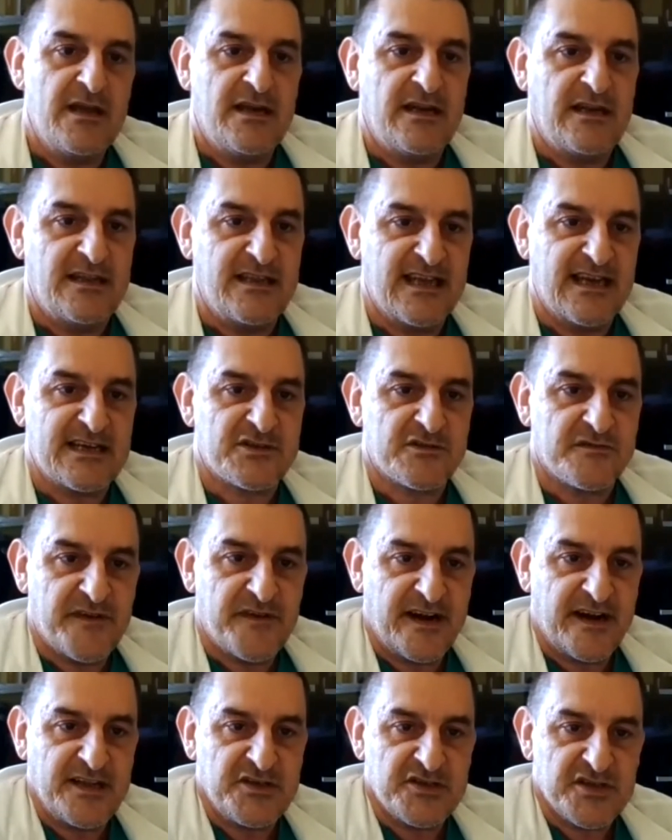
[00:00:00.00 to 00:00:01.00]

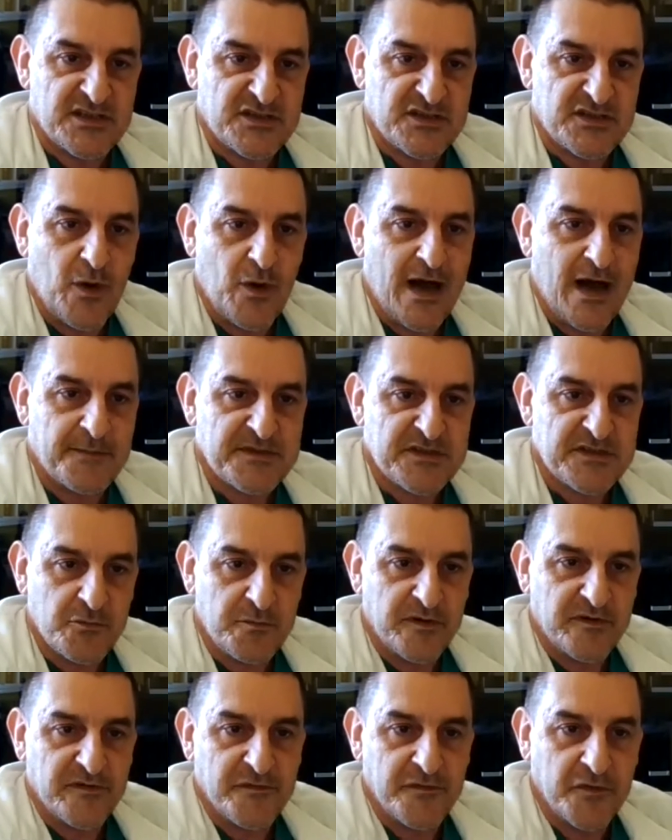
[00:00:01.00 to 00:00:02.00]
nasopharyngeal swabs to
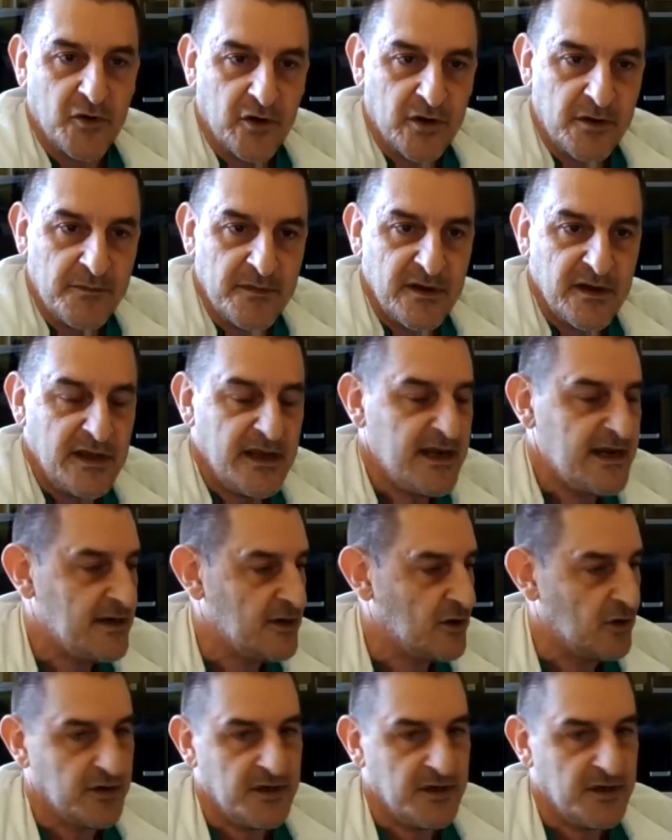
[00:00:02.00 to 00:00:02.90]
perform in